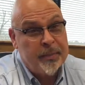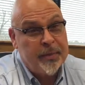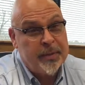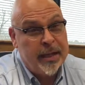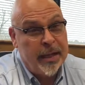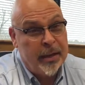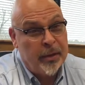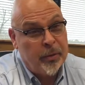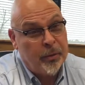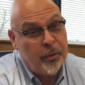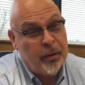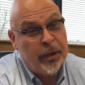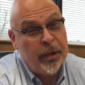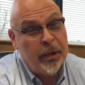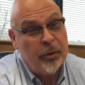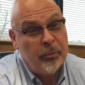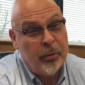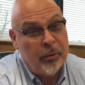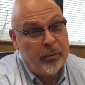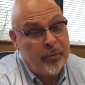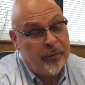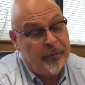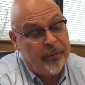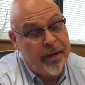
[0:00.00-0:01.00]
Not only are we
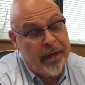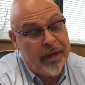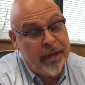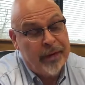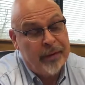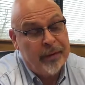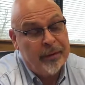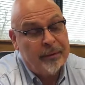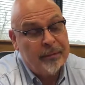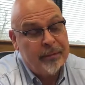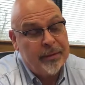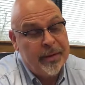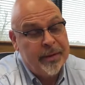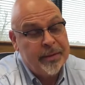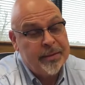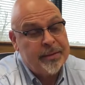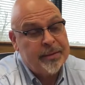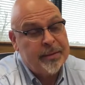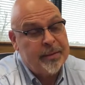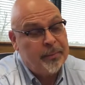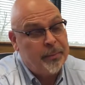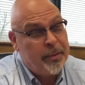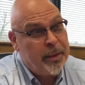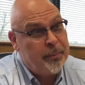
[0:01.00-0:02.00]
providing things
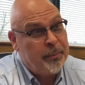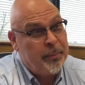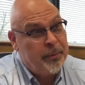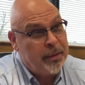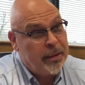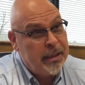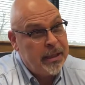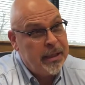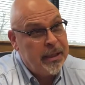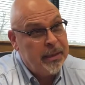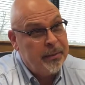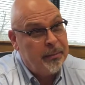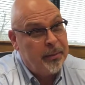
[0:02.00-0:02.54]
that people need,